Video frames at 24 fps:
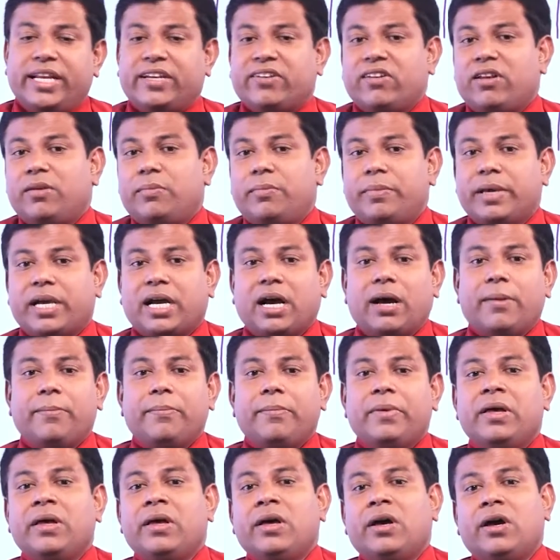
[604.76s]
it will become
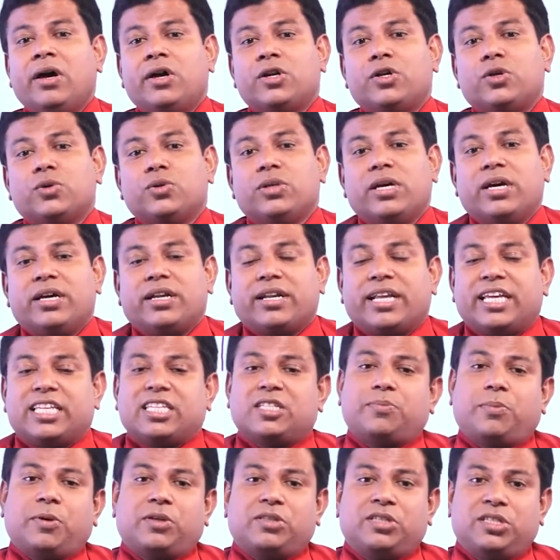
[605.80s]
to the
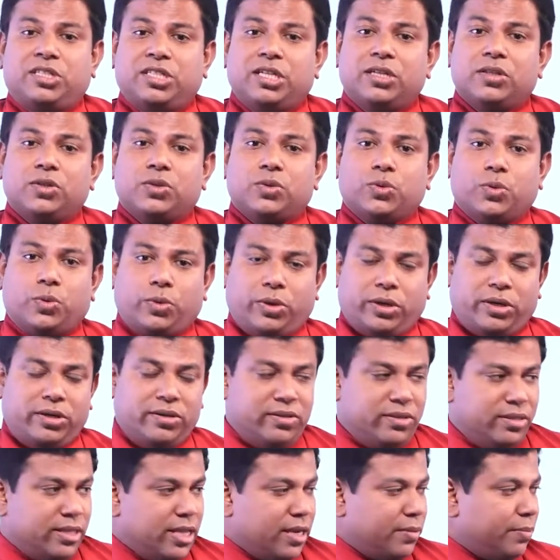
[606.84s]
rest position soon.
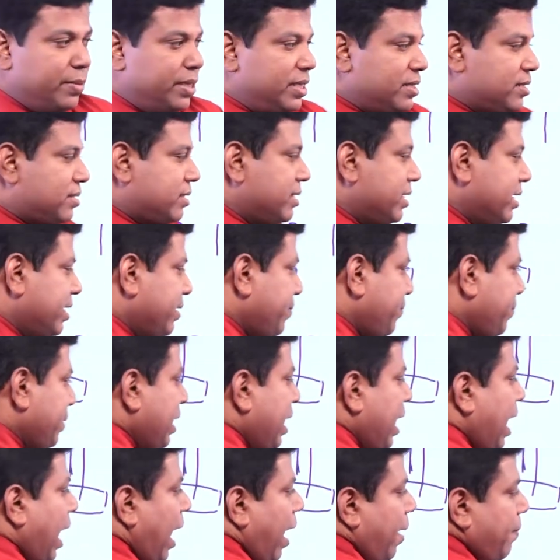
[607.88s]
That means the
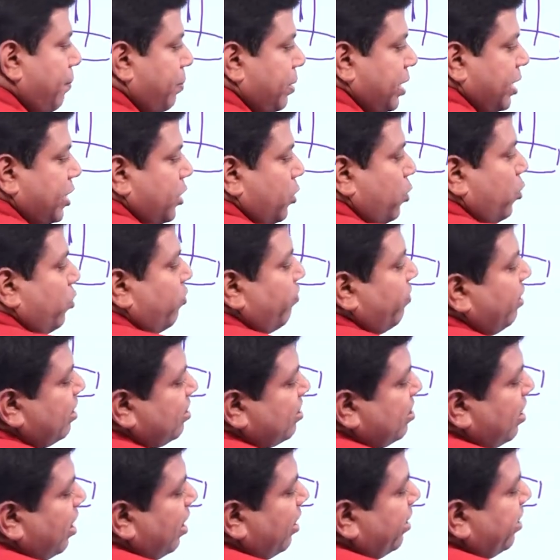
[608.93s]
amplitude will
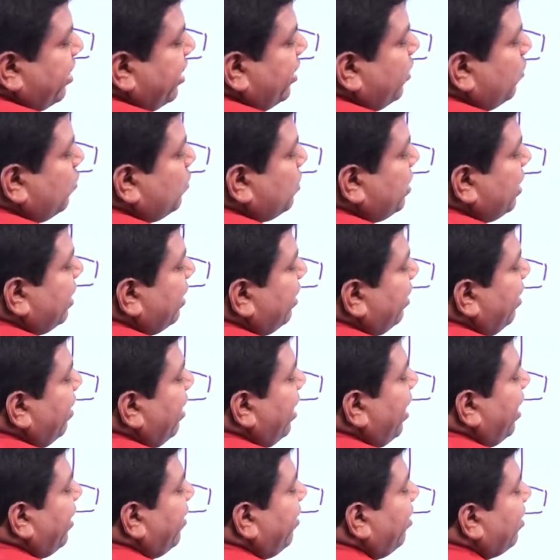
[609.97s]
start reducing
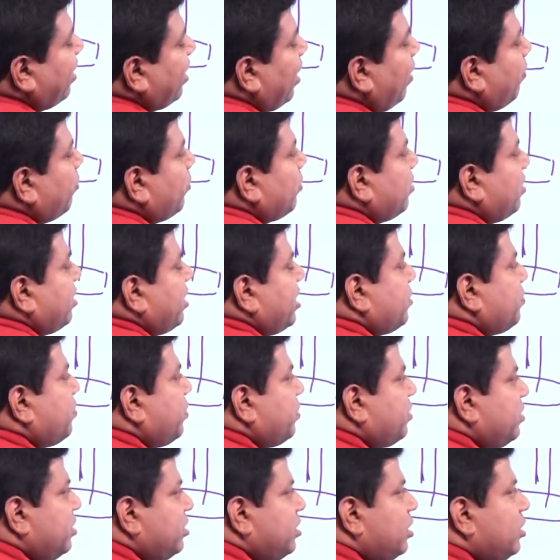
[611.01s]
and it will come to the rest
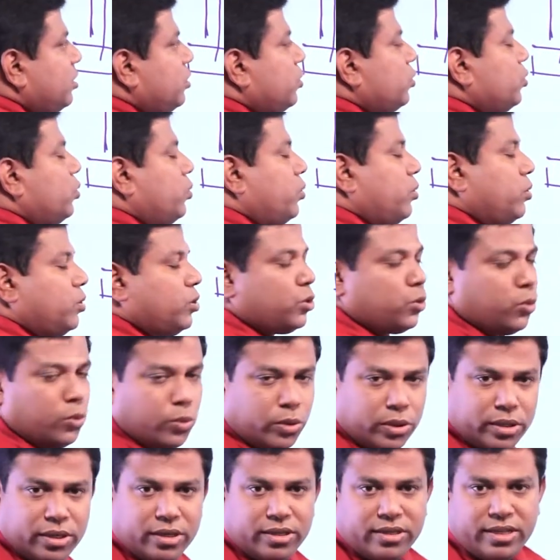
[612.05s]
position too soon.
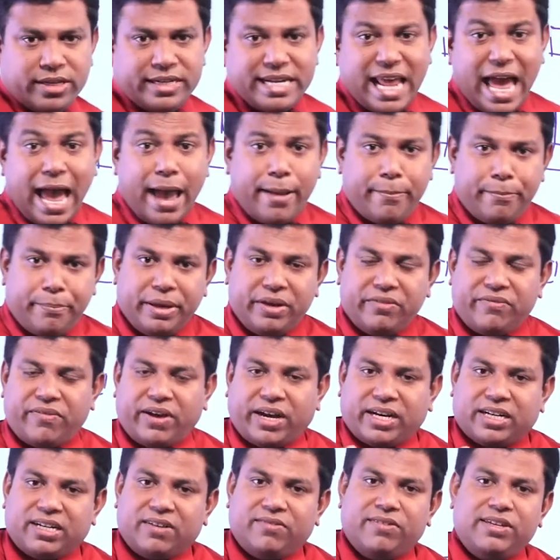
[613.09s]
The damping
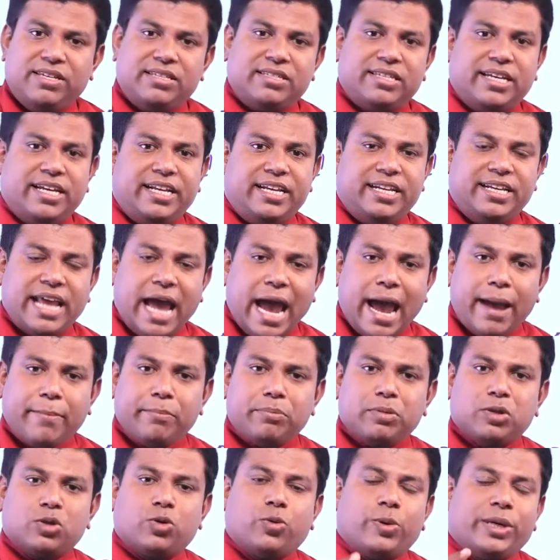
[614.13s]
factor we say, it
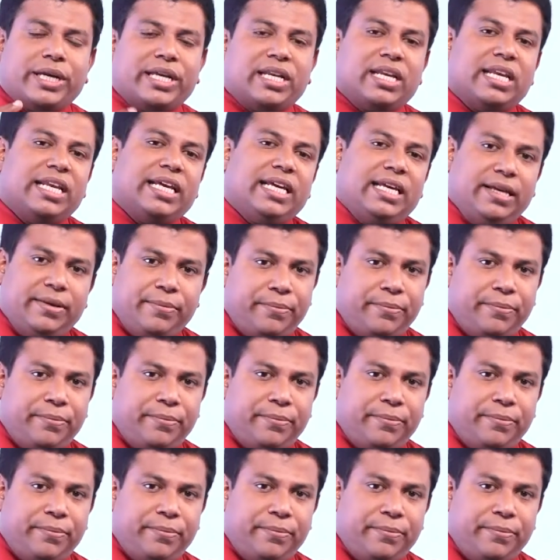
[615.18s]
damps quickly